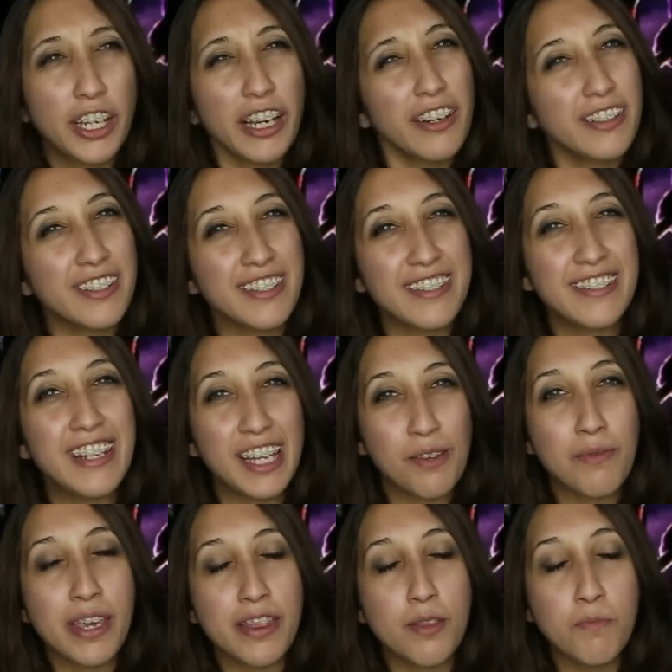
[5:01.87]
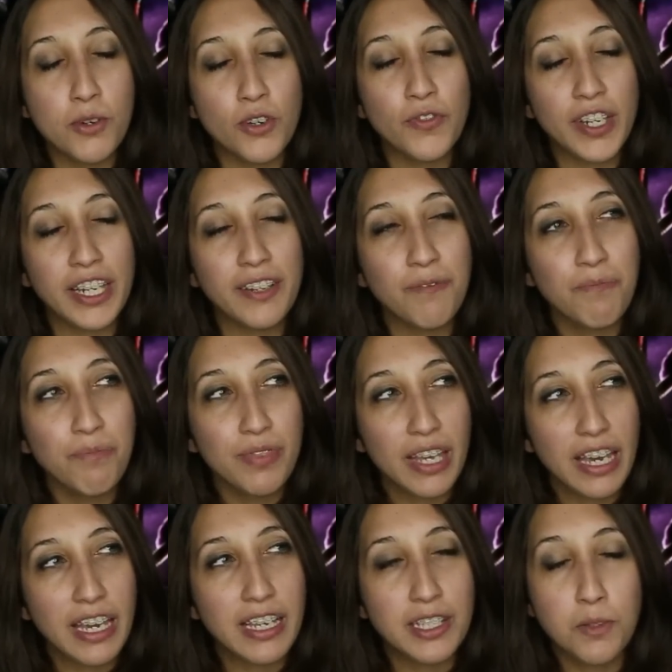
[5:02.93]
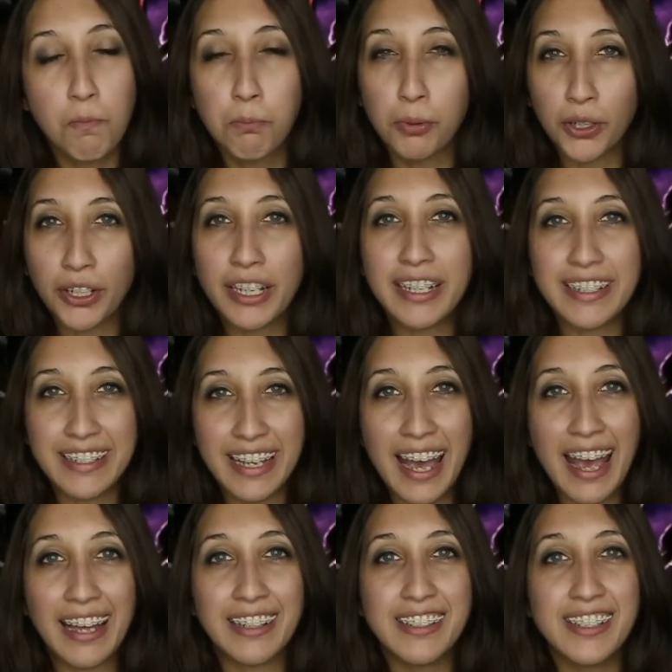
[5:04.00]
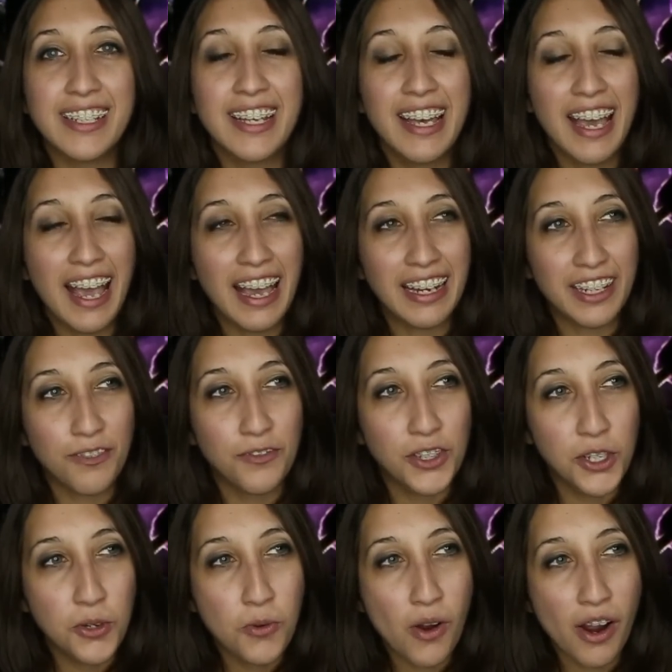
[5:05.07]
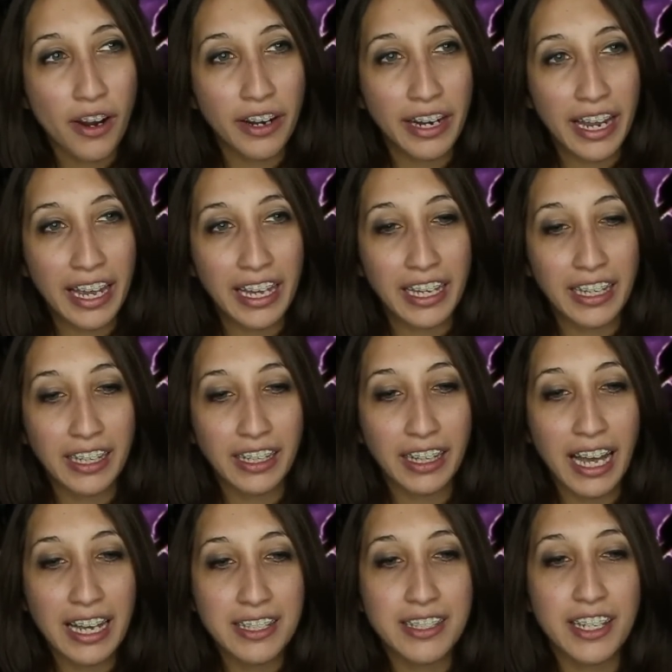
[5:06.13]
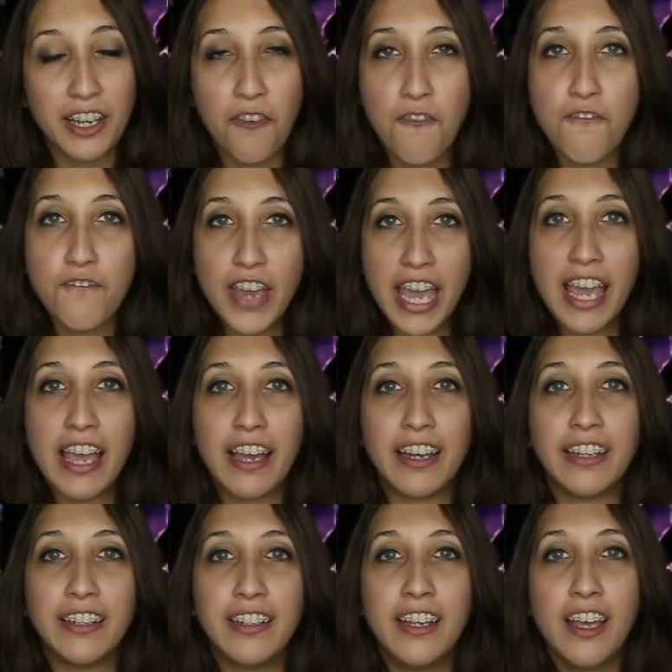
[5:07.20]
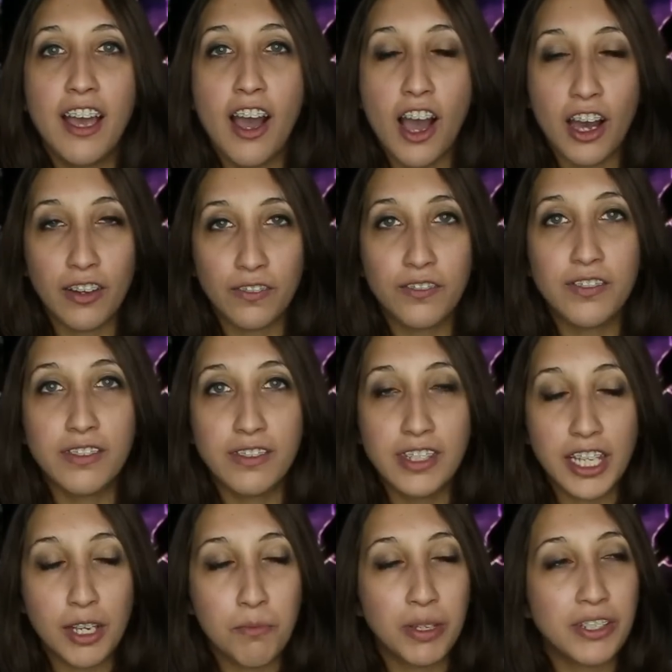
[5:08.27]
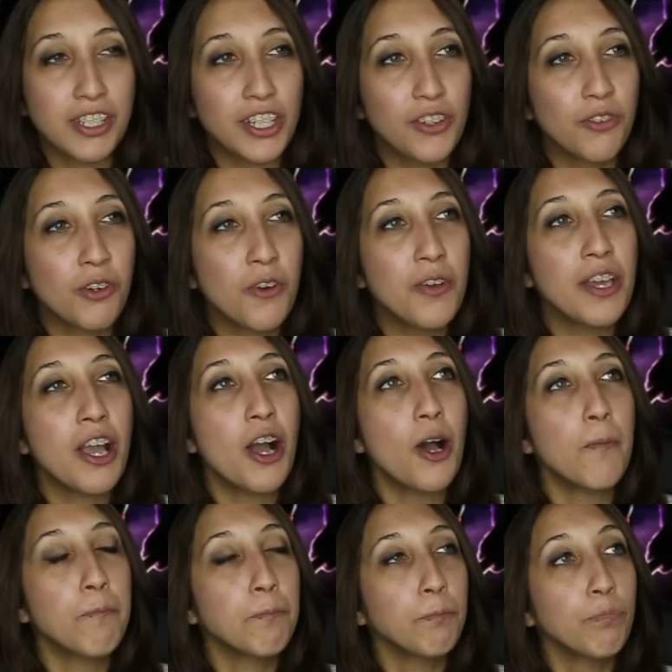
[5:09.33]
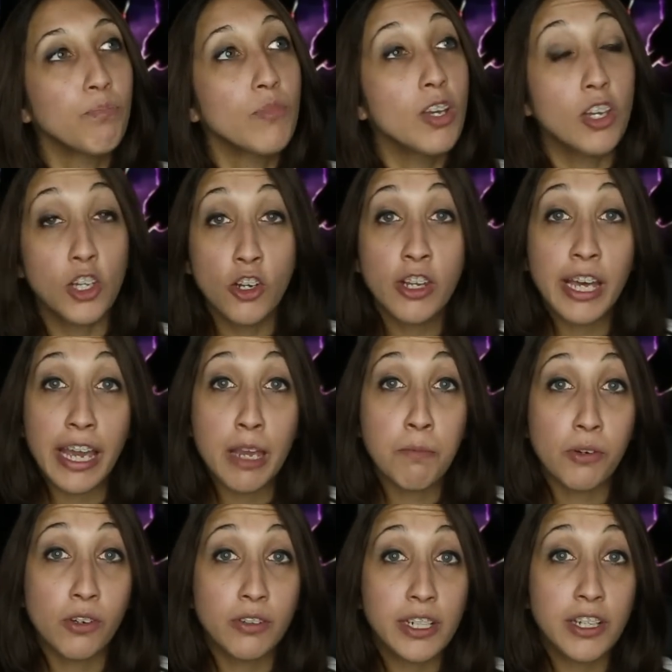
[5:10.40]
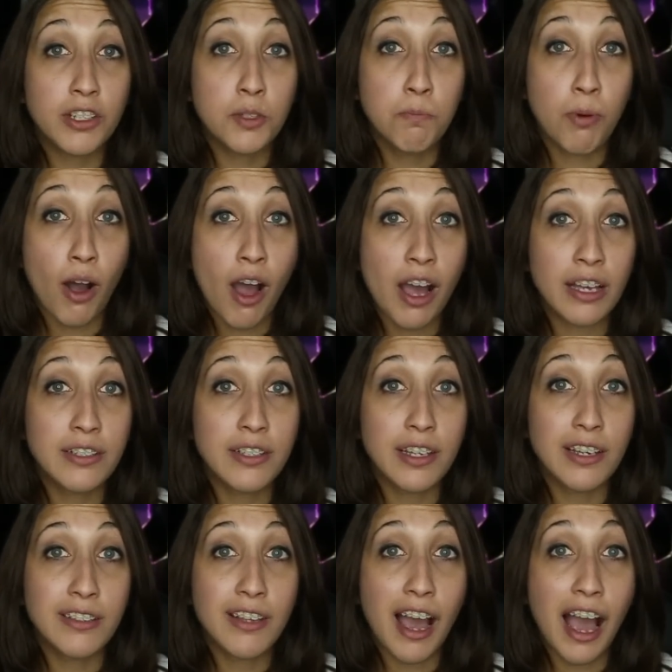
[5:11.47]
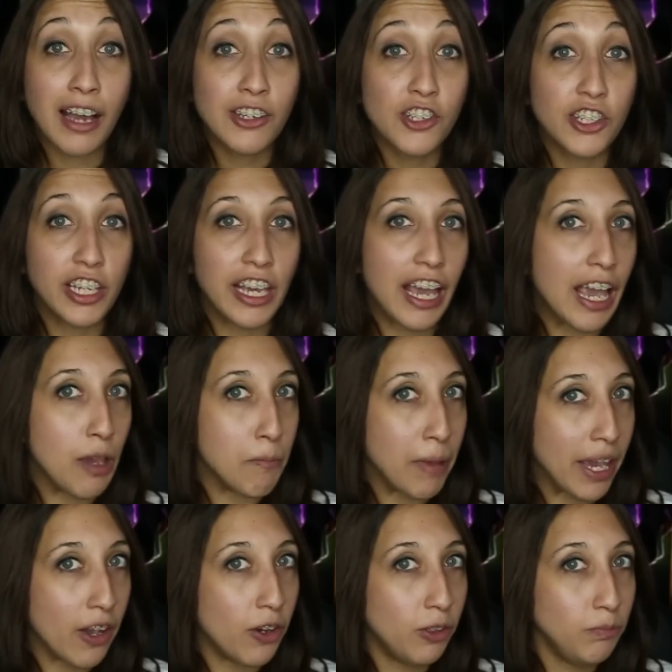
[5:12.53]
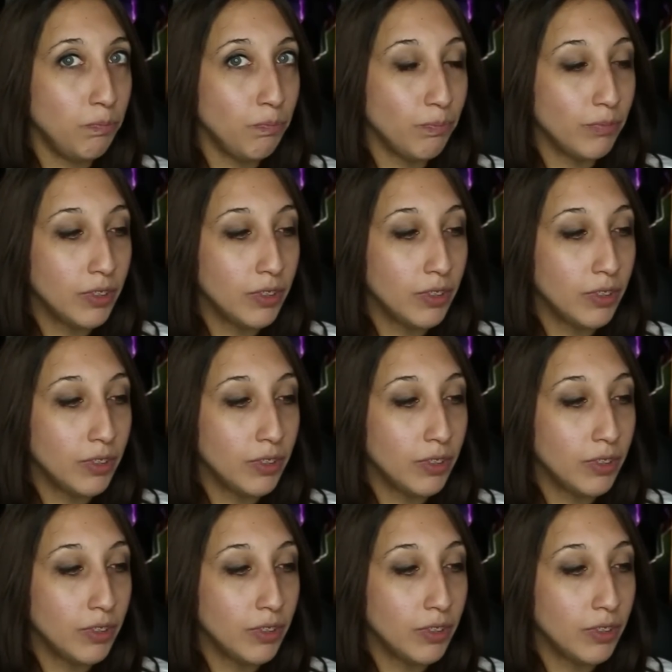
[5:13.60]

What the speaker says: Her character's name in the movie is Bernadette. And if you are a classic fan of TMNT growing up, you know that April O'Neil's boss is actually a male,